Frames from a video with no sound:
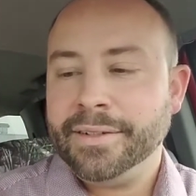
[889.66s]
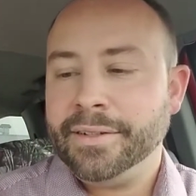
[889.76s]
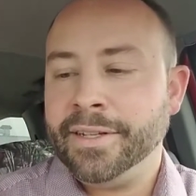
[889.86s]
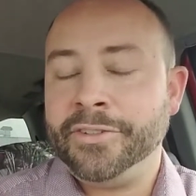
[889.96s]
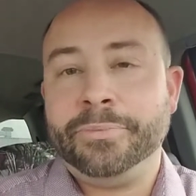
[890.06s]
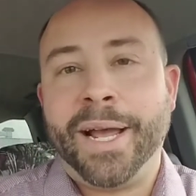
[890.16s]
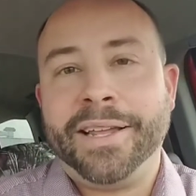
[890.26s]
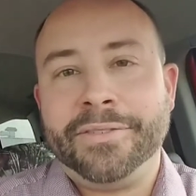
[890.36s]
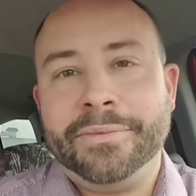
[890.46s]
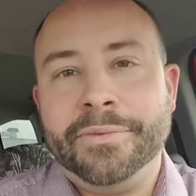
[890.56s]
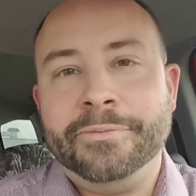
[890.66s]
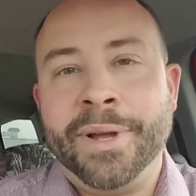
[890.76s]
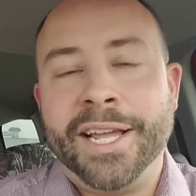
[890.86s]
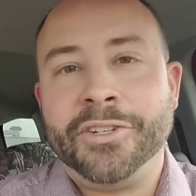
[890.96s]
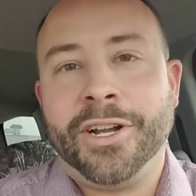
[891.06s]
this is Matt
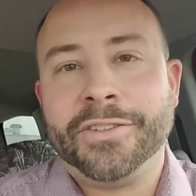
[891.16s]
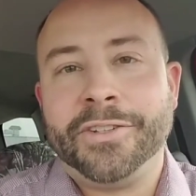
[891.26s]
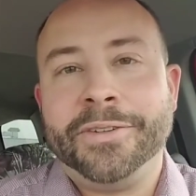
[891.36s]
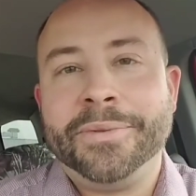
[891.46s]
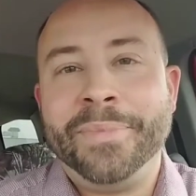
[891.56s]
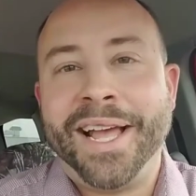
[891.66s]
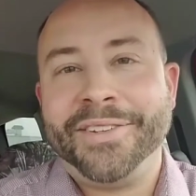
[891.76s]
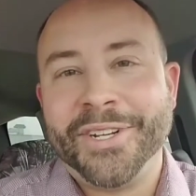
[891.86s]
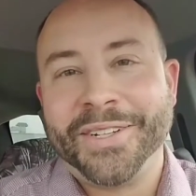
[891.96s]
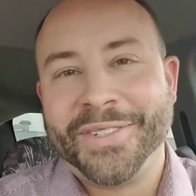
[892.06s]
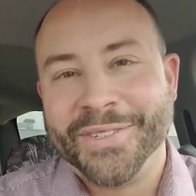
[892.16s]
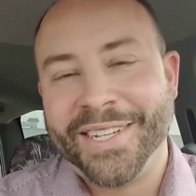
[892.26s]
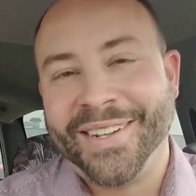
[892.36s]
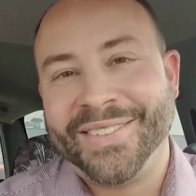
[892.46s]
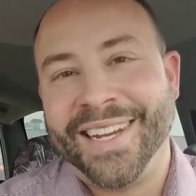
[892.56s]
Johnson,
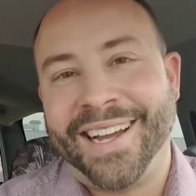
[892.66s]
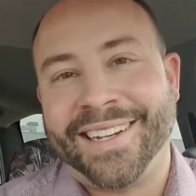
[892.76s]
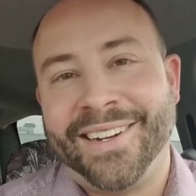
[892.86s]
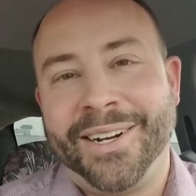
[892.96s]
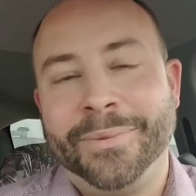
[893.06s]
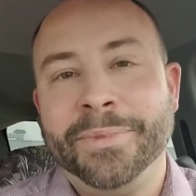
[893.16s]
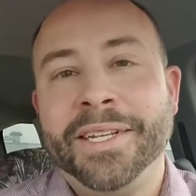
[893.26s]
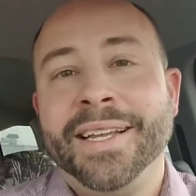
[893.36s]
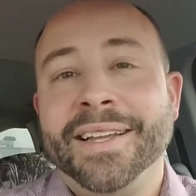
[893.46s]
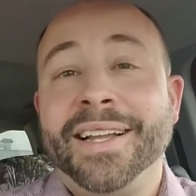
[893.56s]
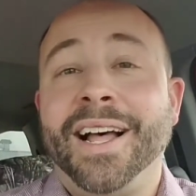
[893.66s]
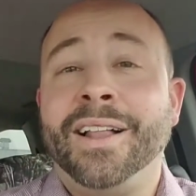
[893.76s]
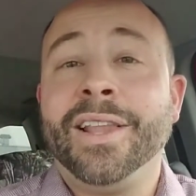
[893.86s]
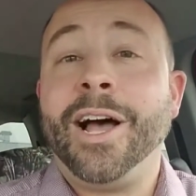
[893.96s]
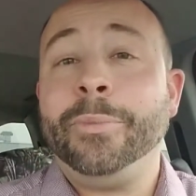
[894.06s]
mattjohnsonsales.com.
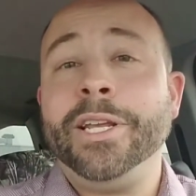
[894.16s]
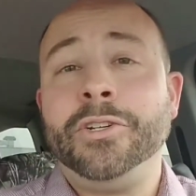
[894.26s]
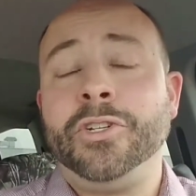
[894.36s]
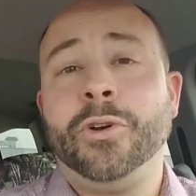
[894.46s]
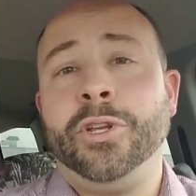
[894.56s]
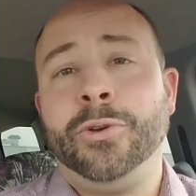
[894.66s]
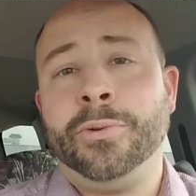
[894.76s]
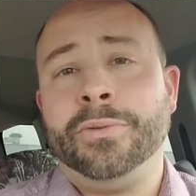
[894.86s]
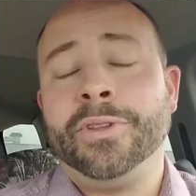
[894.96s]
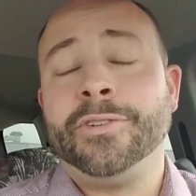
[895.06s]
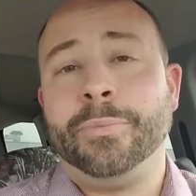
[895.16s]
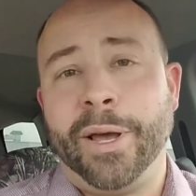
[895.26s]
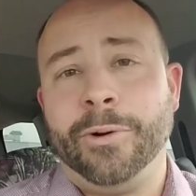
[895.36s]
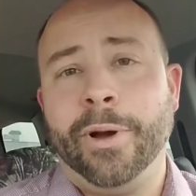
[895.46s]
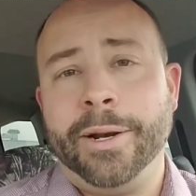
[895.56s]
Allow me to show you there's a
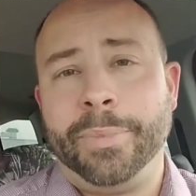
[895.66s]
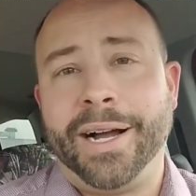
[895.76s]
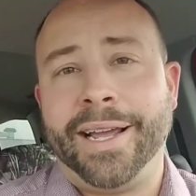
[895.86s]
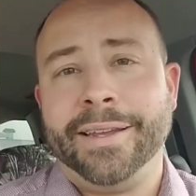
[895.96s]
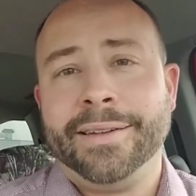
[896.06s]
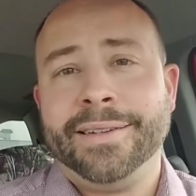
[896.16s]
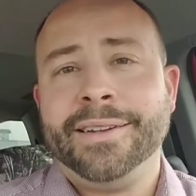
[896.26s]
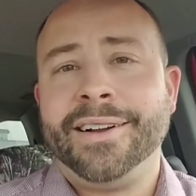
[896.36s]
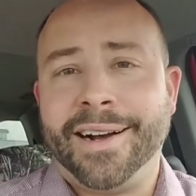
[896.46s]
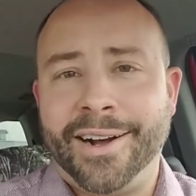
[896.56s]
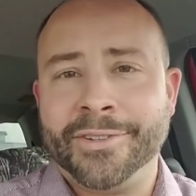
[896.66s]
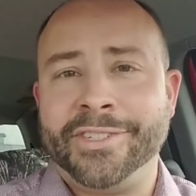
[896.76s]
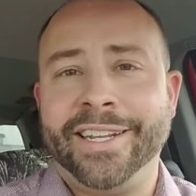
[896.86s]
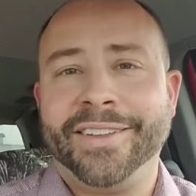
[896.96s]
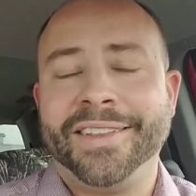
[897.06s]
better way to buy. I'll
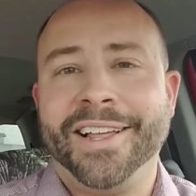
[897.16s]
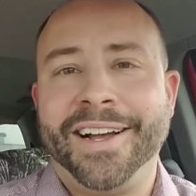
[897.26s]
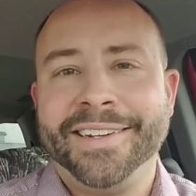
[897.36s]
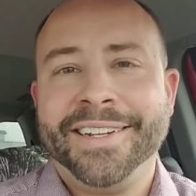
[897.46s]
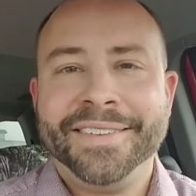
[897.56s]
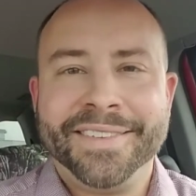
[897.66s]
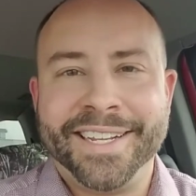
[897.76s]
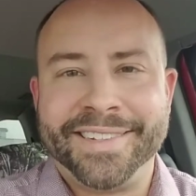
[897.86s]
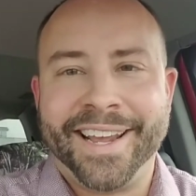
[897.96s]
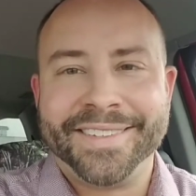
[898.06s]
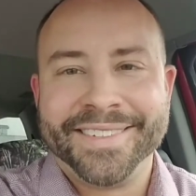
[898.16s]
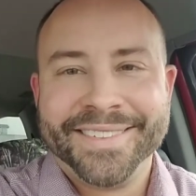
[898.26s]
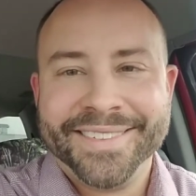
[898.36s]
see you on the lot. Thanks, guys.